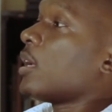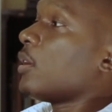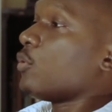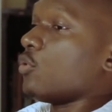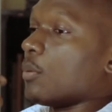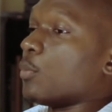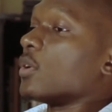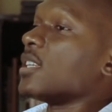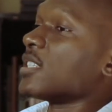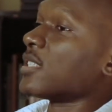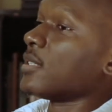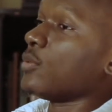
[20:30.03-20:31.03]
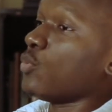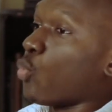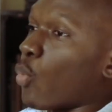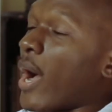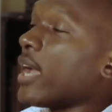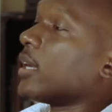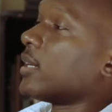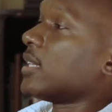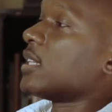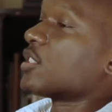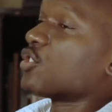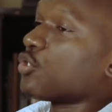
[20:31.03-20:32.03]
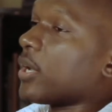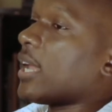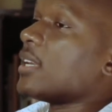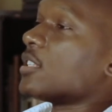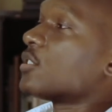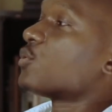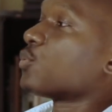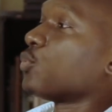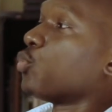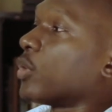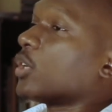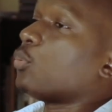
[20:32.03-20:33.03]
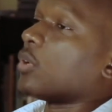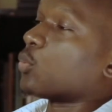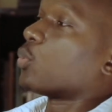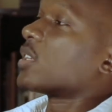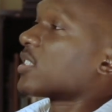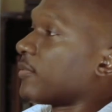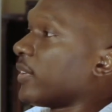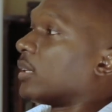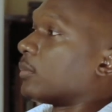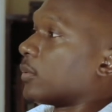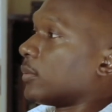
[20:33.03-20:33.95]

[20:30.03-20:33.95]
your body is wired and it's trained to work with what's available.